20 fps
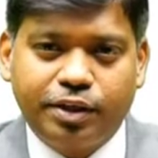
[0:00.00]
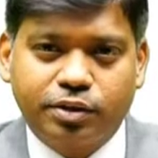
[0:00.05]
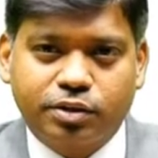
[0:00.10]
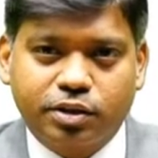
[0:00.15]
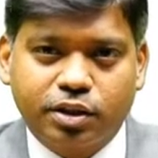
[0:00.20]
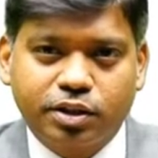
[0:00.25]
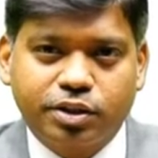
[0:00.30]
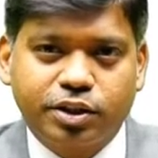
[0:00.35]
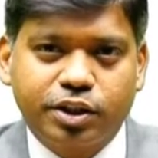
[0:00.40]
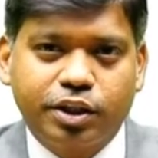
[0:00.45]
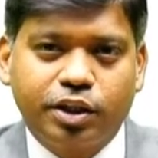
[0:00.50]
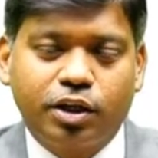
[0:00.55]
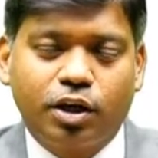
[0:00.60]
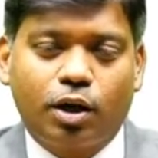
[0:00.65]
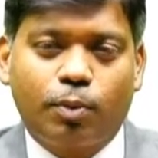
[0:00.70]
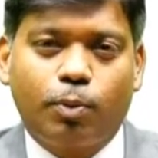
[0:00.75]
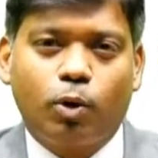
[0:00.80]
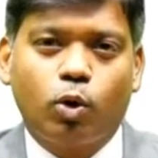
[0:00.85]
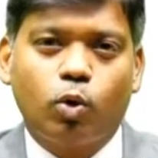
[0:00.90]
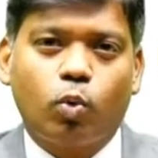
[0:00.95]
discussing
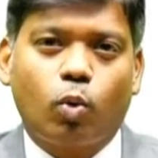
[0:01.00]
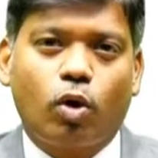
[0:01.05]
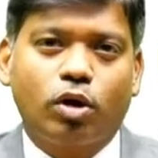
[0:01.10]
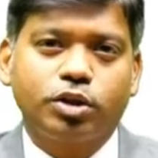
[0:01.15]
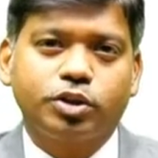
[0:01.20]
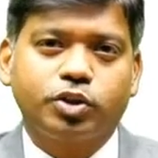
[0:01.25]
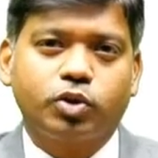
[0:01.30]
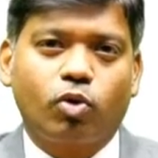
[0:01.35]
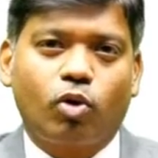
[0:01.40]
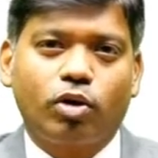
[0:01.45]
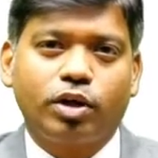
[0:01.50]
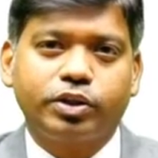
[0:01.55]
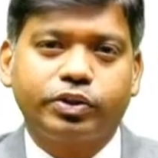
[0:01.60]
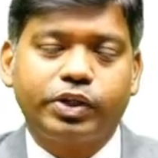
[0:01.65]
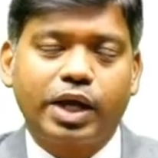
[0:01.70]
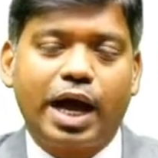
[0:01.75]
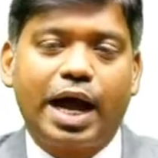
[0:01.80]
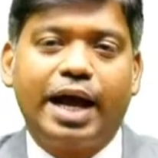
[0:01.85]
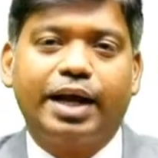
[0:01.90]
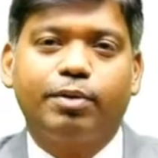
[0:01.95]
about what is called as
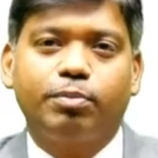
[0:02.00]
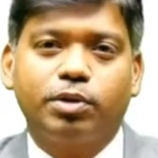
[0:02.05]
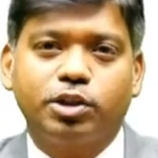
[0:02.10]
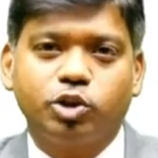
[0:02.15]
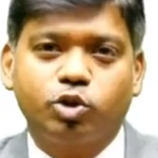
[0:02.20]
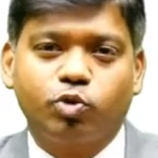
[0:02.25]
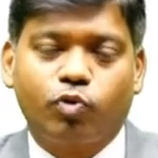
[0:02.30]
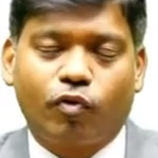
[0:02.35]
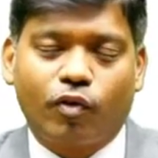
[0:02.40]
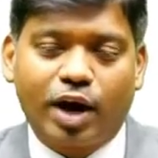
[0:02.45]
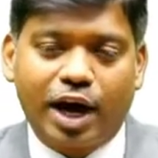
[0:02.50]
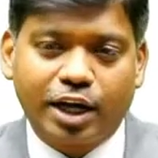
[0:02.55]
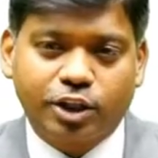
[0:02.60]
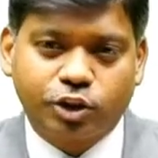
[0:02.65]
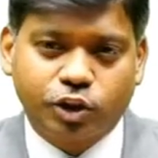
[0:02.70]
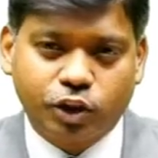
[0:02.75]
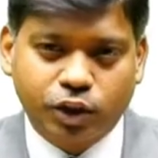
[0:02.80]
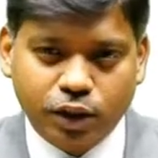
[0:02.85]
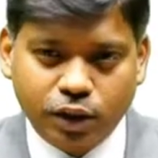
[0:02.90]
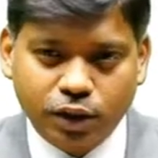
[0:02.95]
hangman's
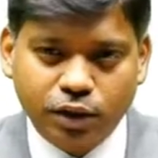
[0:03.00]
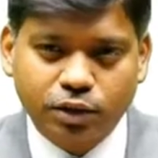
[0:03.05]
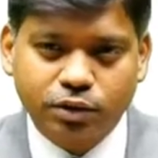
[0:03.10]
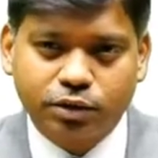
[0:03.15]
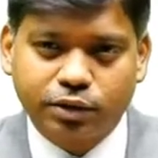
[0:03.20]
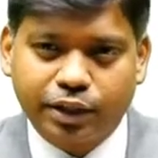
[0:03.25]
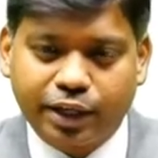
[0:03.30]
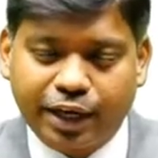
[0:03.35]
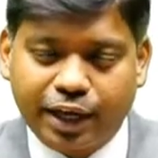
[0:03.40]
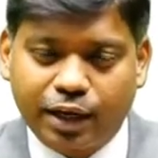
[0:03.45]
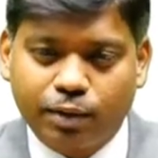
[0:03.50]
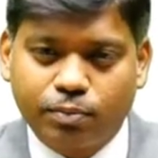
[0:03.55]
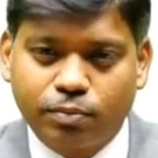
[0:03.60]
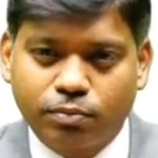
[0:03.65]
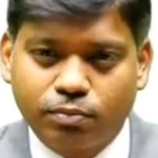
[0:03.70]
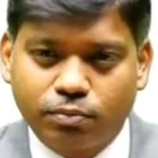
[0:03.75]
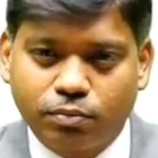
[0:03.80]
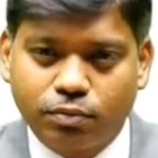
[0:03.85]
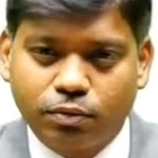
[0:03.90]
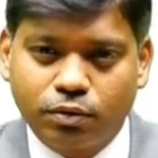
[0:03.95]
fracture. The
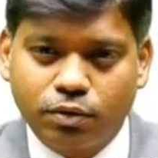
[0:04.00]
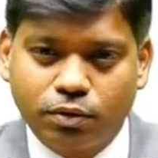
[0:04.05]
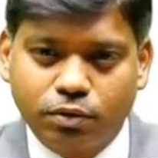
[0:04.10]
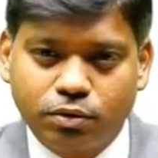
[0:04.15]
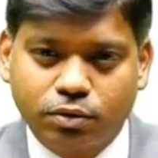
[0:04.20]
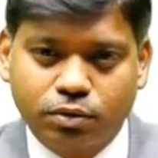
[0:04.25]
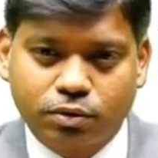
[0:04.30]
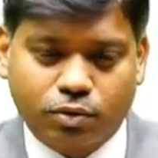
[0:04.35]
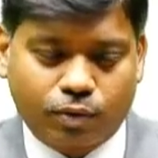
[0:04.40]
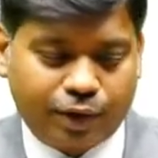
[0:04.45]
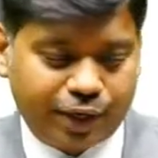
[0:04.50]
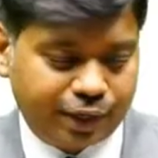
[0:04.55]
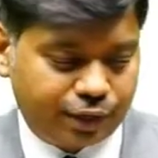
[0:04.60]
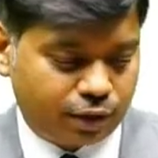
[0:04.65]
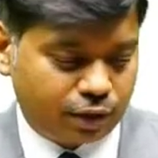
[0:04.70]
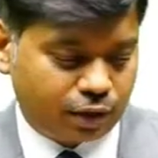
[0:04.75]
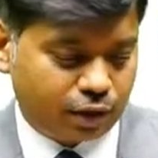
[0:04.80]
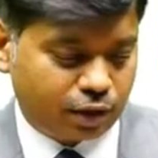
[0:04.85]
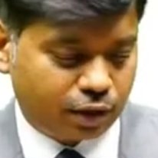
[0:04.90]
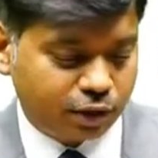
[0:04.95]
name looks quite
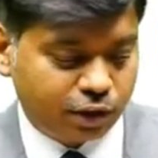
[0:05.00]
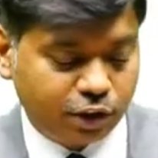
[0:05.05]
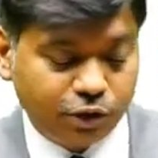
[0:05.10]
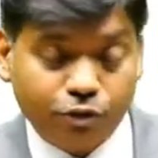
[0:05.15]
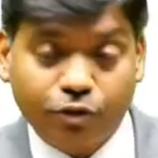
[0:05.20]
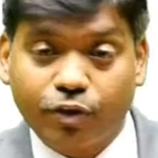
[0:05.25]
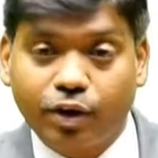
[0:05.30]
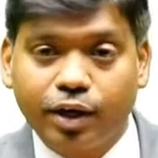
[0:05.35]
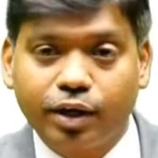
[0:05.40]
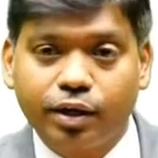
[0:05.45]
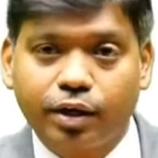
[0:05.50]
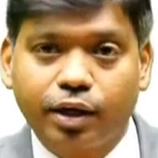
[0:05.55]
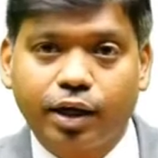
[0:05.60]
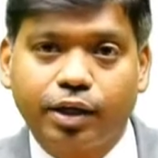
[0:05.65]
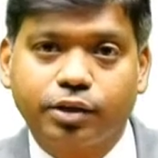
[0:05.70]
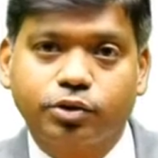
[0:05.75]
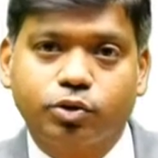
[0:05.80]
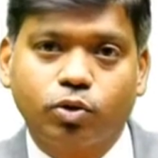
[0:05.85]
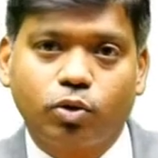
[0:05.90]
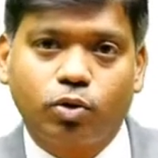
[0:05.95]
uh, different
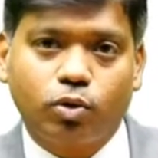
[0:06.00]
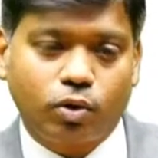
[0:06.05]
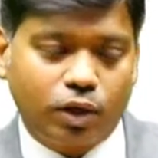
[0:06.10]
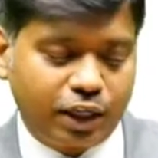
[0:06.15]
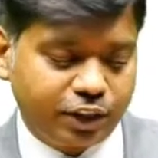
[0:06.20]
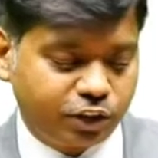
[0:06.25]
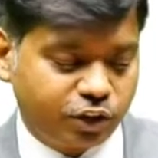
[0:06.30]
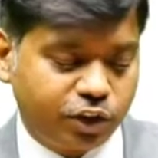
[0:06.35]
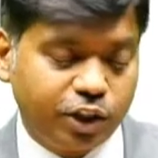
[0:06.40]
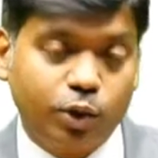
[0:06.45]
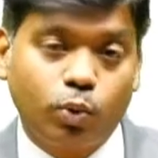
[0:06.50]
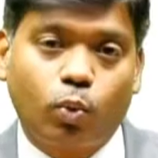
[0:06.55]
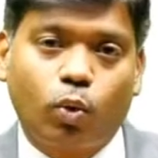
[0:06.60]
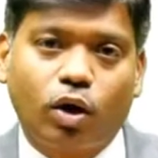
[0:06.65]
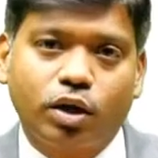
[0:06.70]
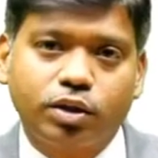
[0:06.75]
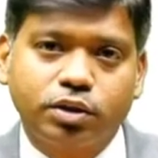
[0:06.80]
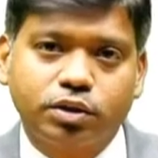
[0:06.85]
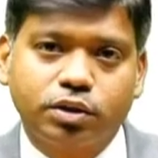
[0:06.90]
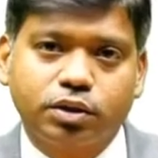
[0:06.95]
and so let's see
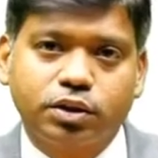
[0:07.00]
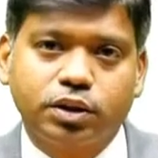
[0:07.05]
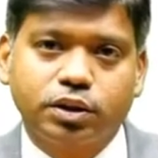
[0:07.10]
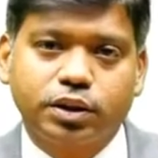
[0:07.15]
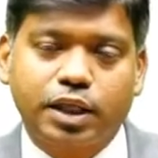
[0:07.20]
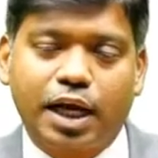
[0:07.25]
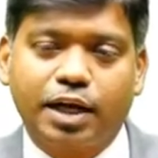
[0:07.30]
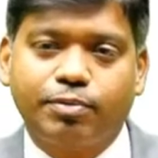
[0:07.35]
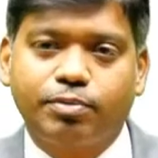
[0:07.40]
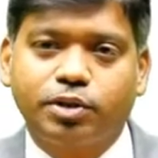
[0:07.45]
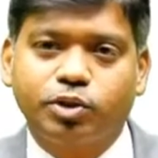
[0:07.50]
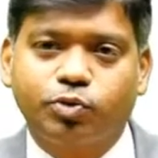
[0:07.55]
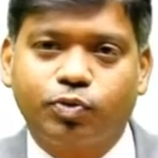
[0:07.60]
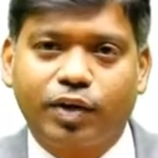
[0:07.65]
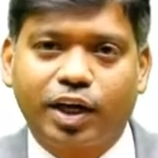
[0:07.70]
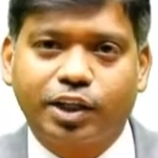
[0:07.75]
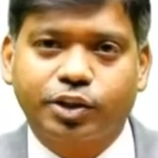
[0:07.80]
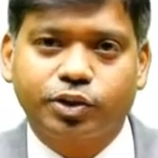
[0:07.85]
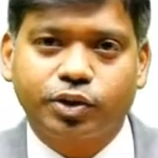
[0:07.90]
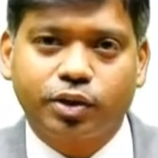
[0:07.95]
what is this hangman's
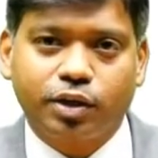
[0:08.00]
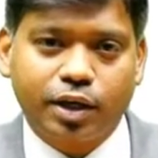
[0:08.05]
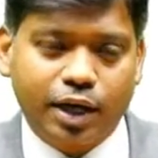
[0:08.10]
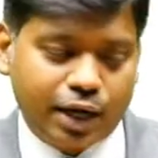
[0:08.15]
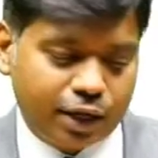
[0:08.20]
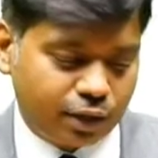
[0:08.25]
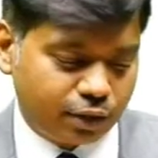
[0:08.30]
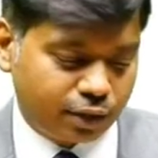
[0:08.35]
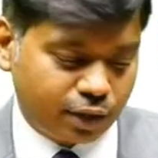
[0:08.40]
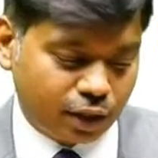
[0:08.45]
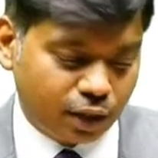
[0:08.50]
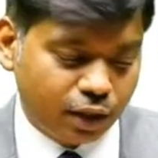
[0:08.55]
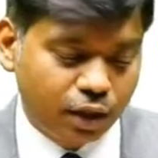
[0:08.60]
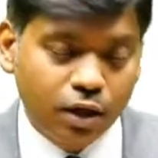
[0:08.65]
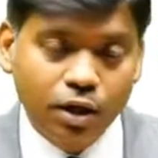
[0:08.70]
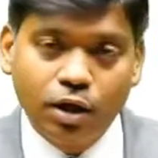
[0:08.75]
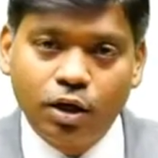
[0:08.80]
fracture and the